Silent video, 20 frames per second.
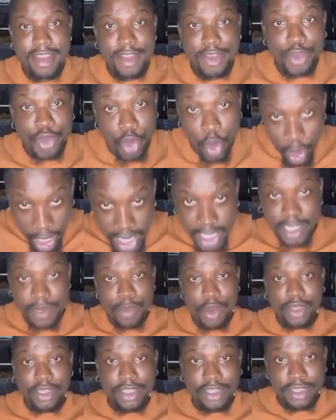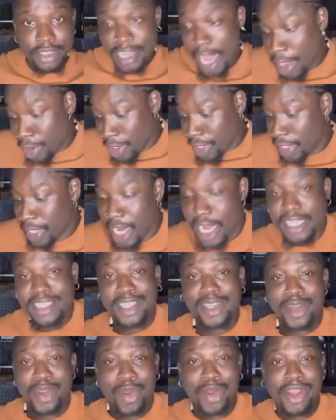You collect the money. Now you tell her,
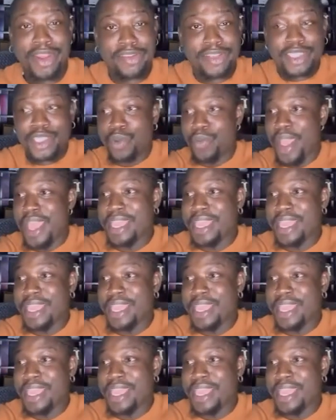say the only reason why